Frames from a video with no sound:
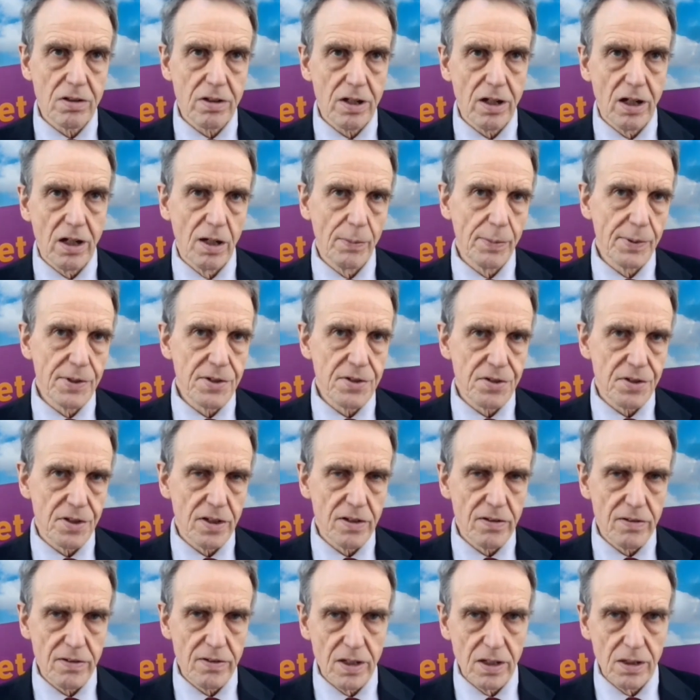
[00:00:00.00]
carbon
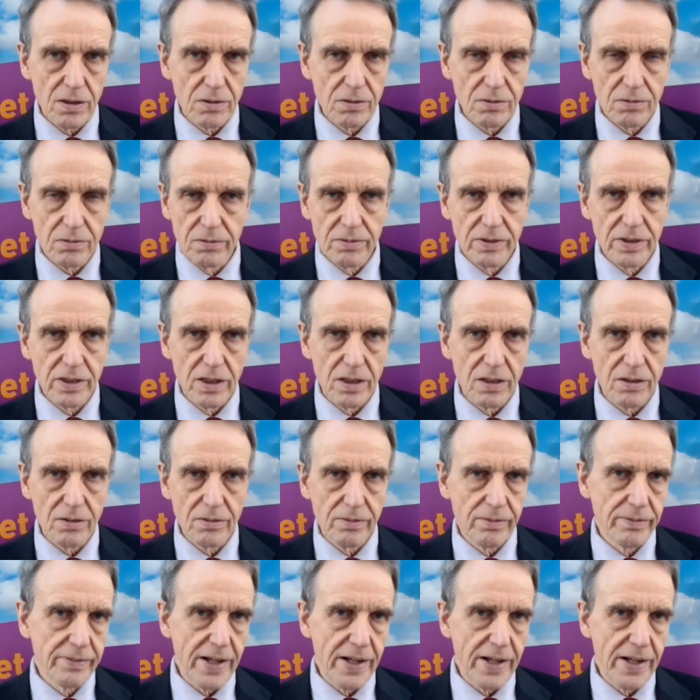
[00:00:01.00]
zero you know